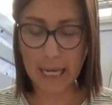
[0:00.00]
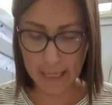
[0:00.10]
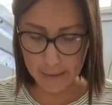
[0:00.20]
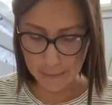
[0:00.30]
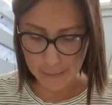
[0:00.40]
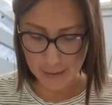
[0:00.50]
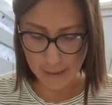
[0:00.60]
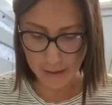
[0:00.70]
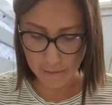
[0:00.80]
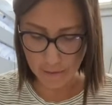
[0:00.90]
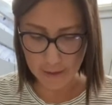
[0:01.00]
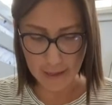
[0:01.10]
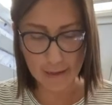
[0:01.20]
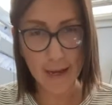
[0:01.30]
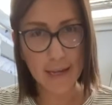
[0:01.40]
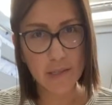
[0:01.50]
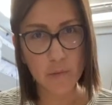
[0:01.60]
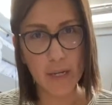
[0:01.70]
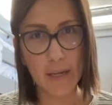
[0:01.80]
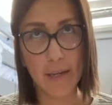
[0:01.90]
Again, being mindful that last
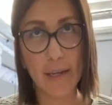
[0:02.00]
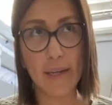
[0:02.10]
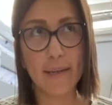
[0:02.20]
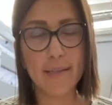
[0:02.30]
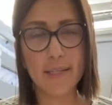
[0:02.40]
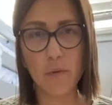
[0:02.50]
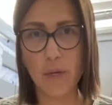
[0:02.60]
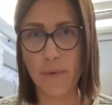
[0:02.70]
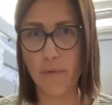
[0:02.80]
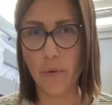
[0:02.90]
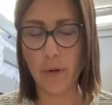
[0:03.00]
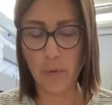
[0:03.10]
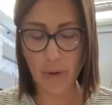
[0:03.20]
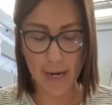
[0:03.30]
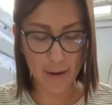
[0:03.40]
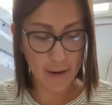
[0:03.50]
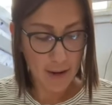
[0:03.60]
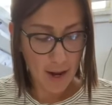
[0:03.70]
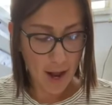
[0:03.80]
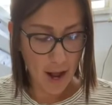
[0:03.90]
week is the week before winter break,
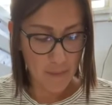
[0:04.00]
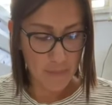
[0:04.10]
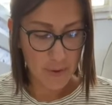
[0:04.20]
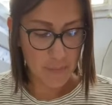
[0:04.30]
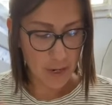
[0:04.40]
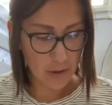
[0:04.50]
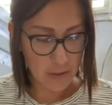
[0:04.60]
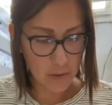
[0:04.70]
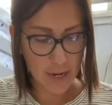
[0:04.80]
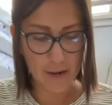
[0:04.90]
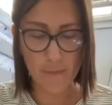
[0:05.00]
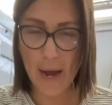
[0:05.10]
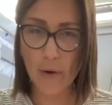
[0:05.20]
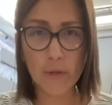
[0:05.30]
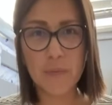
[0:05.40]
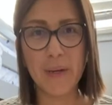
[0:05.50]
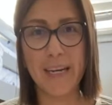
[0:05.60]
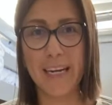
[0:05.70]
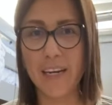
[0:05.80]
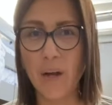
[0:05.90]
but also kind of backwards
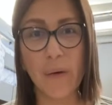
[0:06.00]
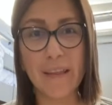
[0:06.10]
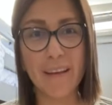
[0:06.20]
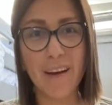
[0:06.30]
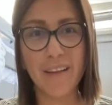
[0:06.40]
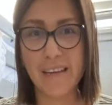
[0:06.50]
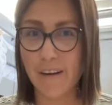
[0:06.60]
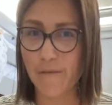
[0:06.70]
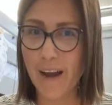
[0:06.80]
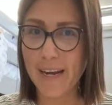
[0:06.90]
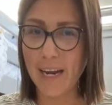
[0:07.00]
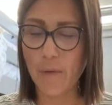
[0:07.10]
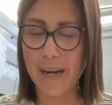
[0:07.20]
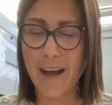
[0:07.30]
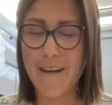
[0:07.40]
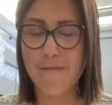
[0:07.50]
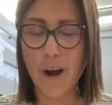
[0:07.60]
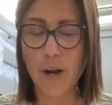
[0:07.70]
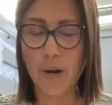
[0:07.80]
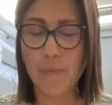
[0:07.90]
planning and knowing that on that Friday, I want to have
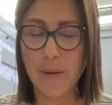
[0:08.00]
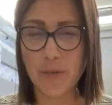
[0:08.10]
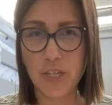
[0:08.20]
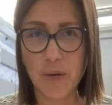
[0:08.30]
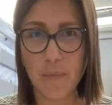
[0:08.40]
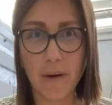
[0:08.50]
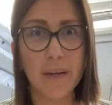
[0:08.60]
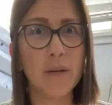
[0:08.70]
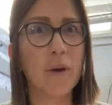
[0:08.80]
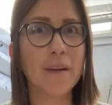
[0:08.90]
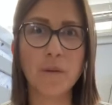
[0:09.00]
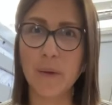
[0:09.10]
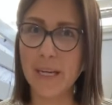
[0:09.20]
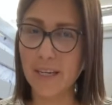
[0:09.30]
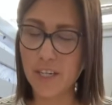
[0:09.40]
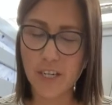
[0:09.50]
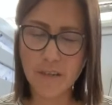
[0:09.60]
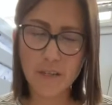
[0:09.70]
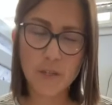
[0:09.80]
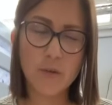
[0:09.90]
our publishing party where everybody can share
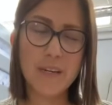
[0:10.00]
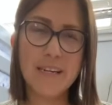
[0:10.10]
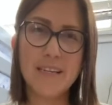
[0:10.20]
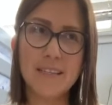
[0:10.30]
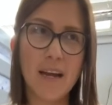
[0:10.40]
their stories.